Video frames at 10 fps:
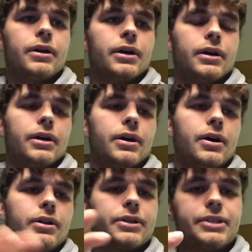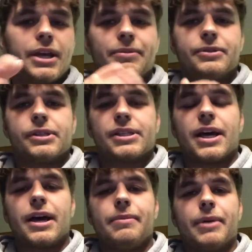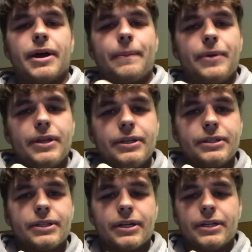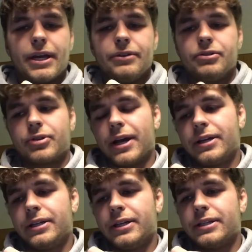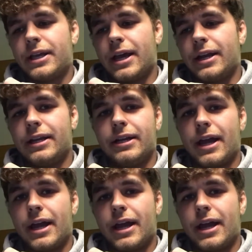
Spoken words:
all examples aside, my opinions on net neutrality is that